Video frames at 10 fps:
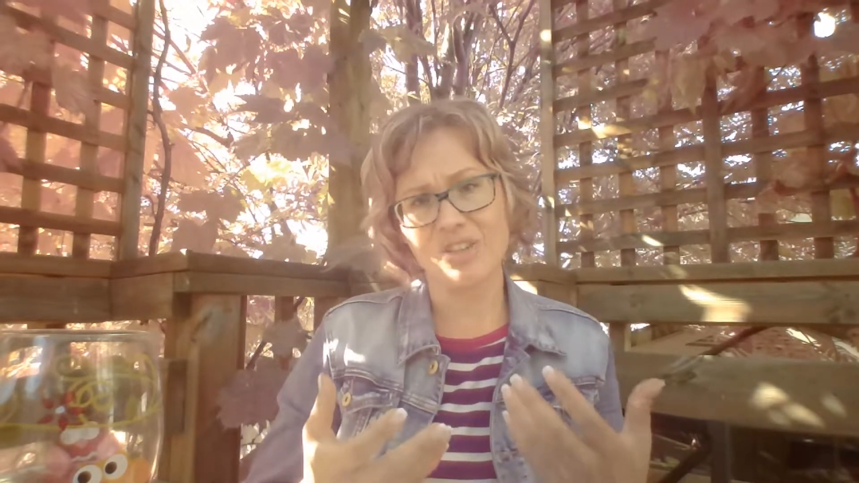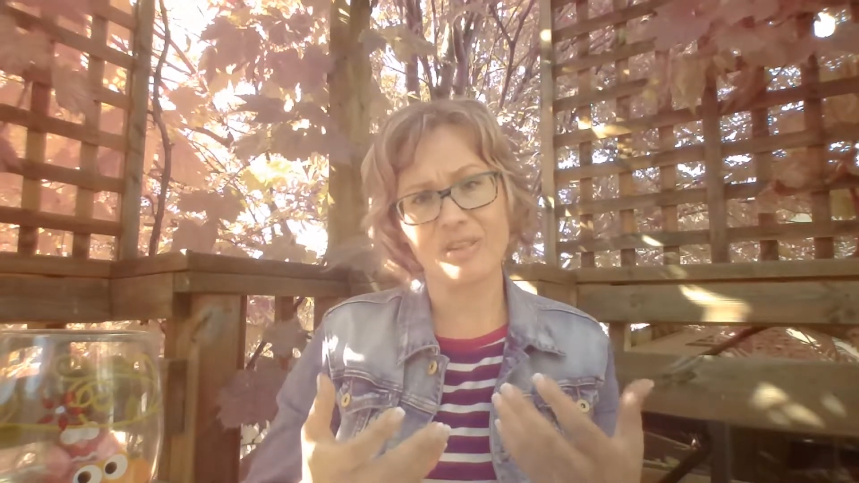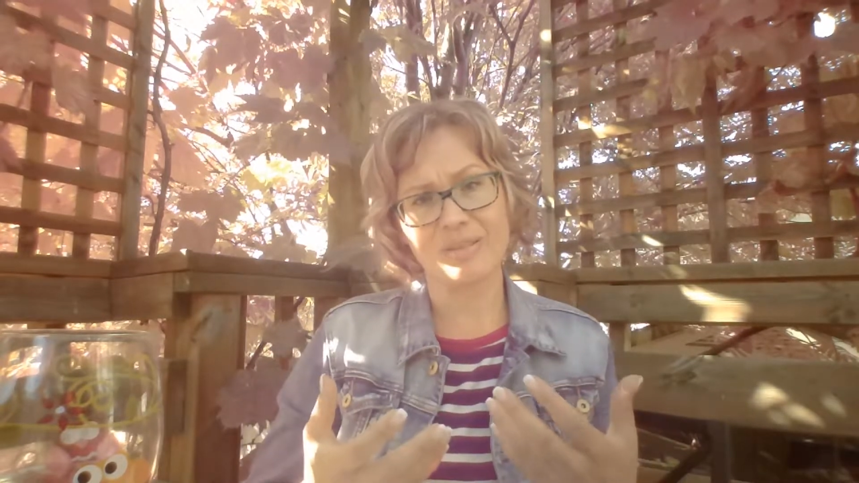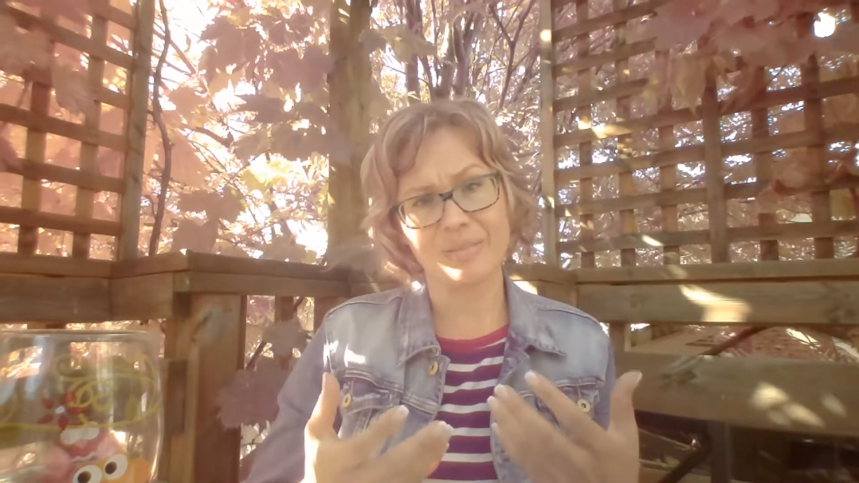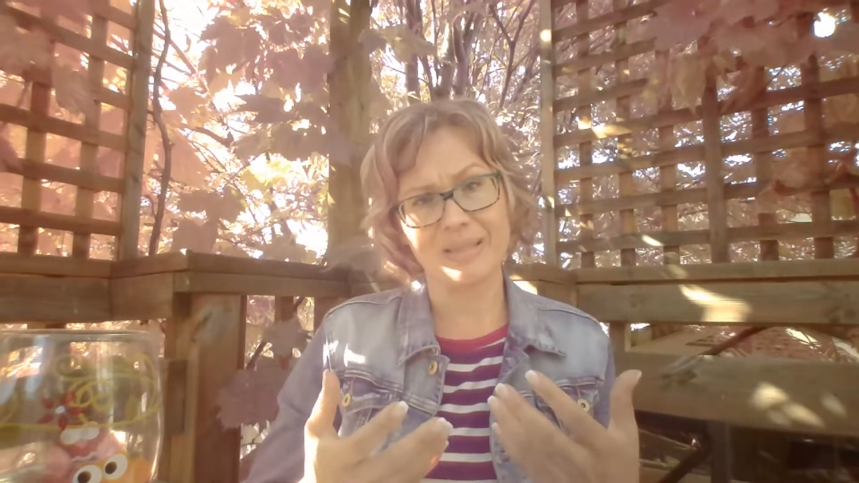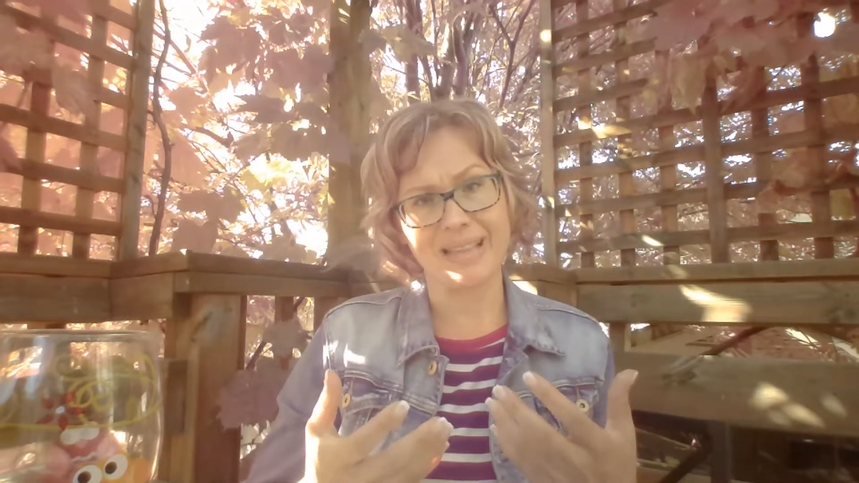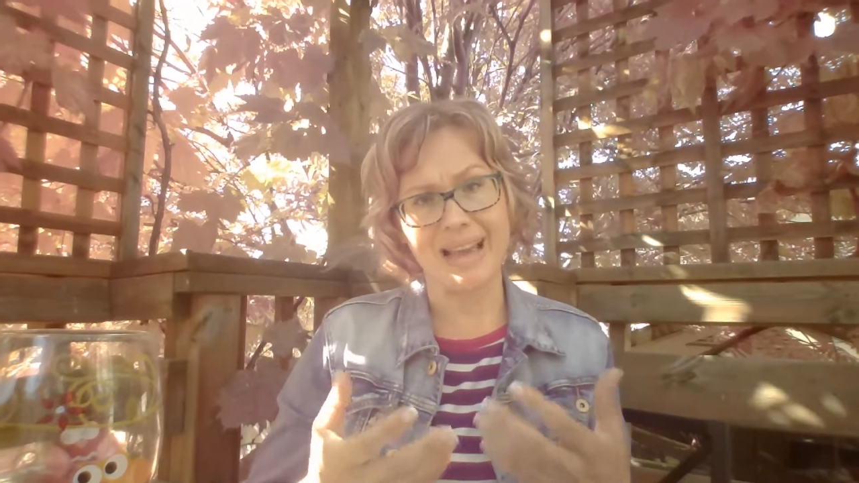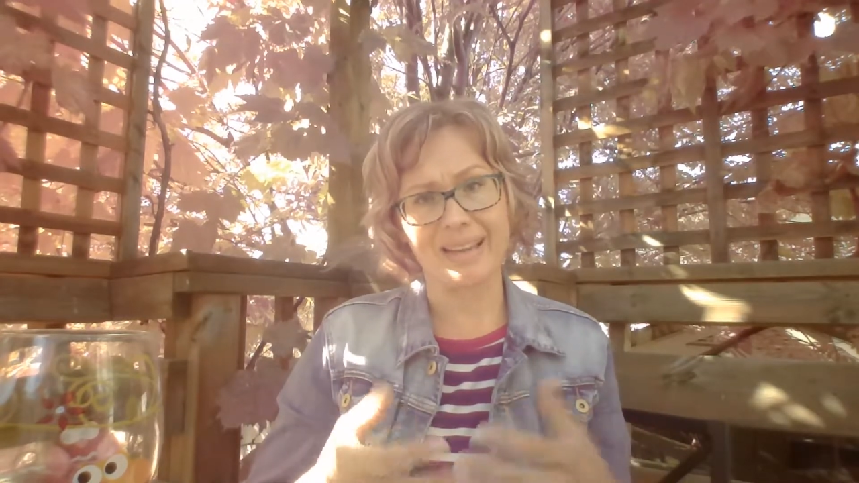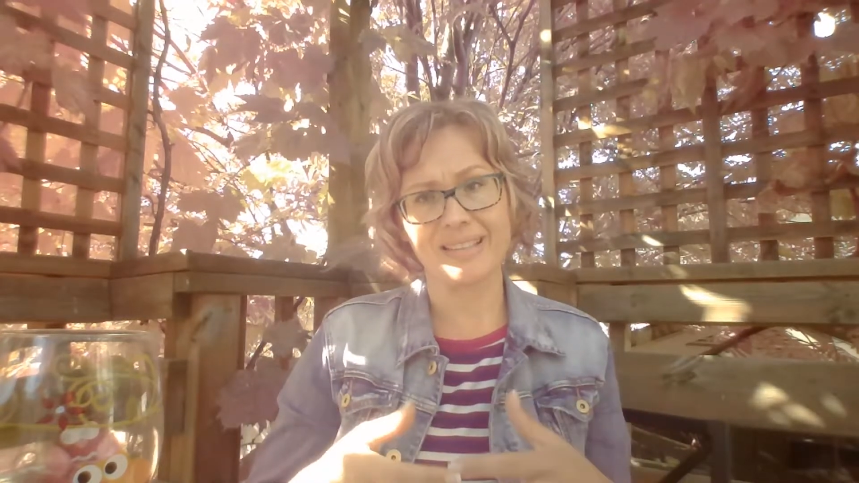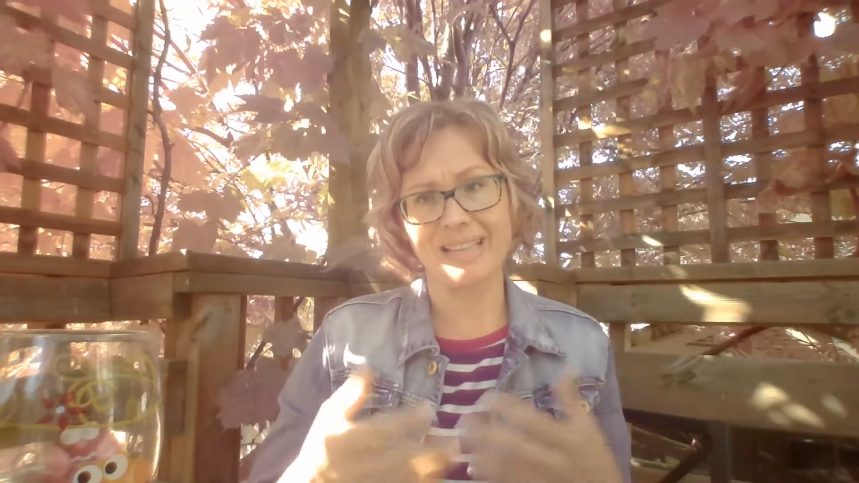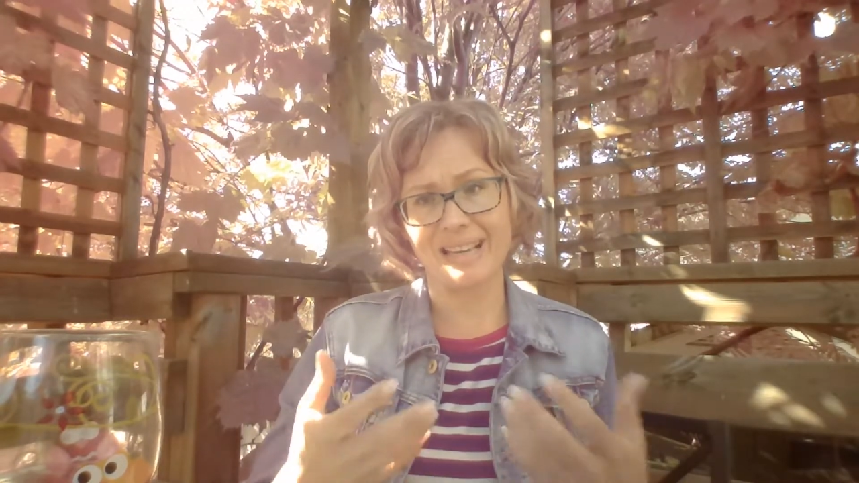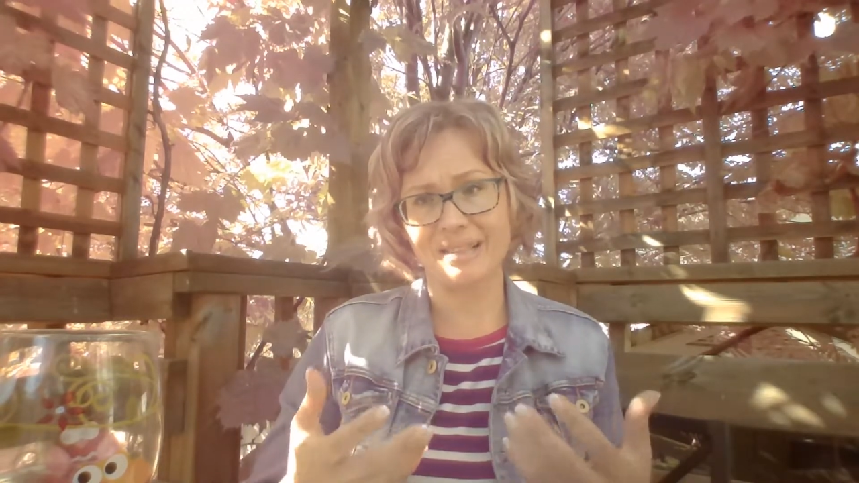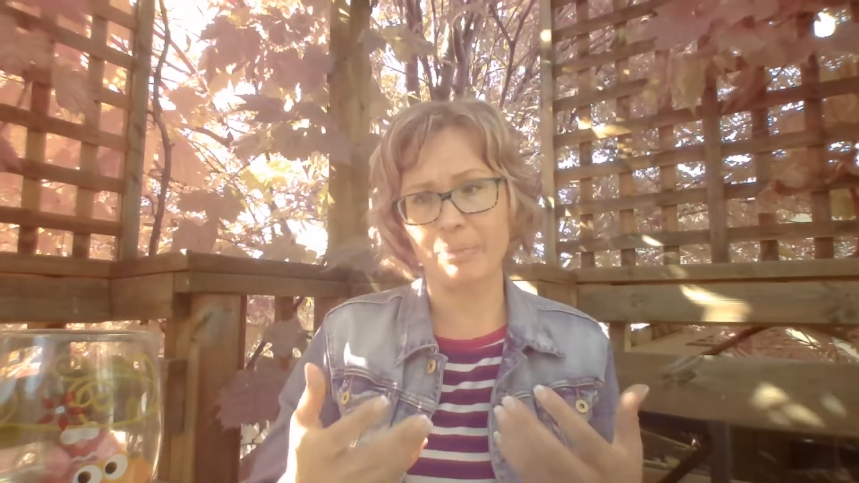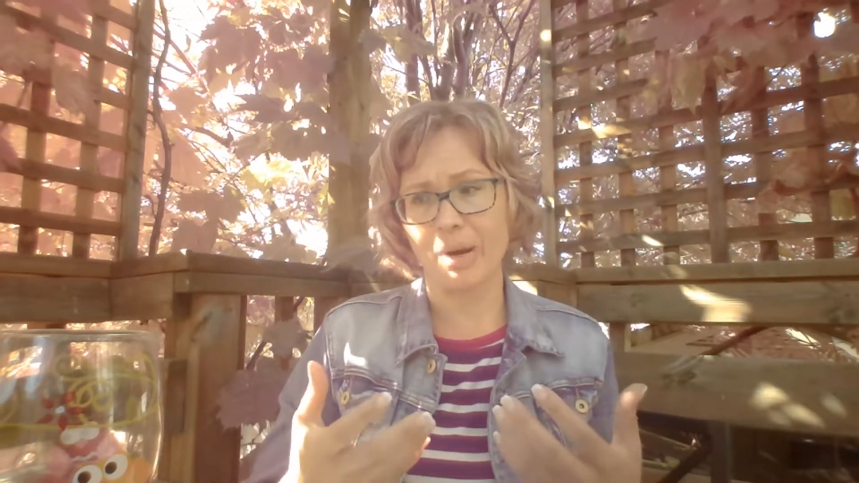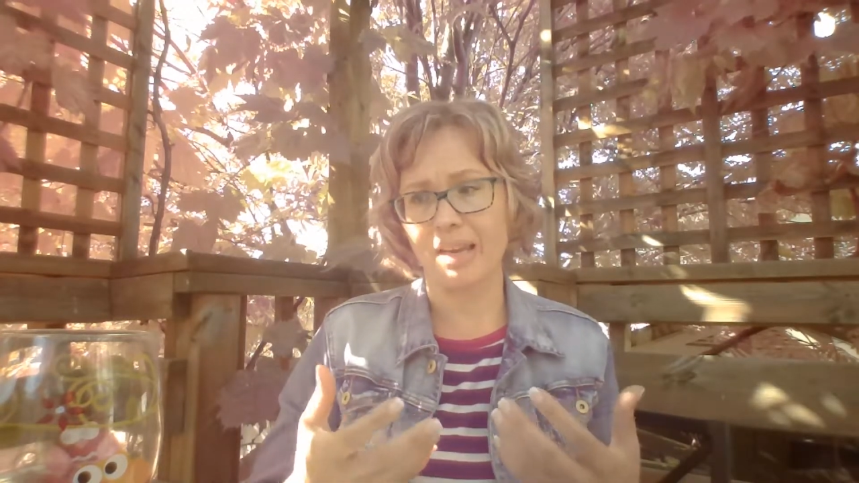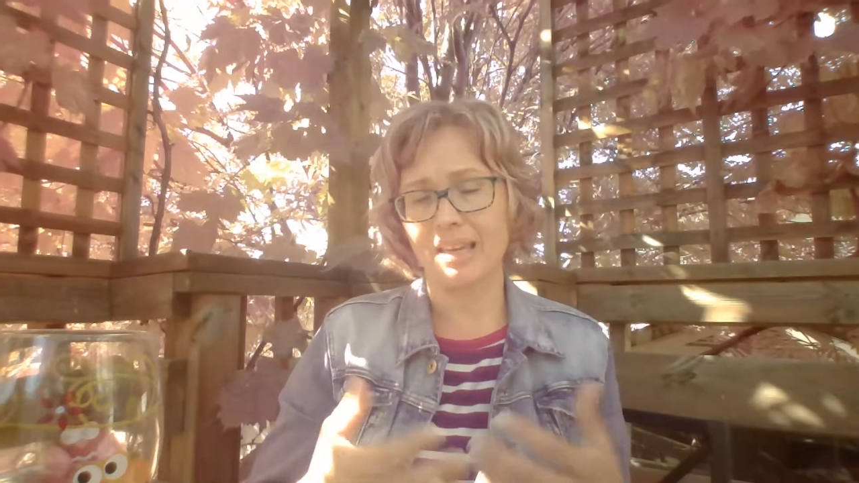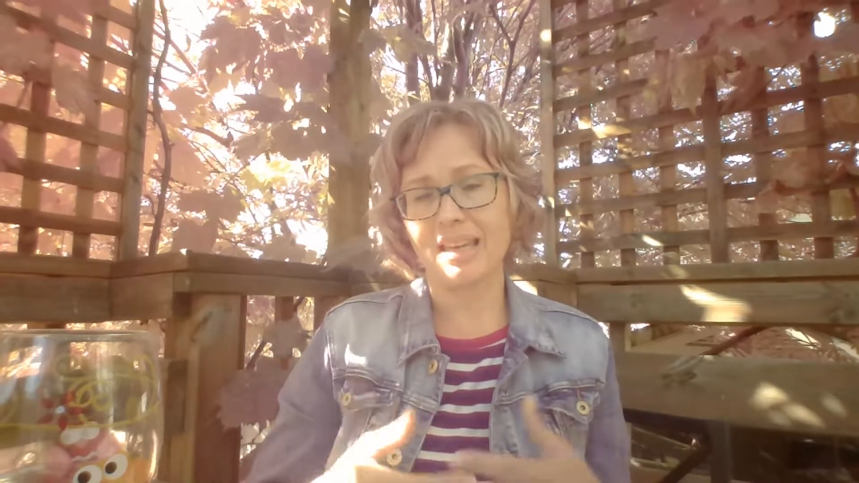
other some slack, take some break.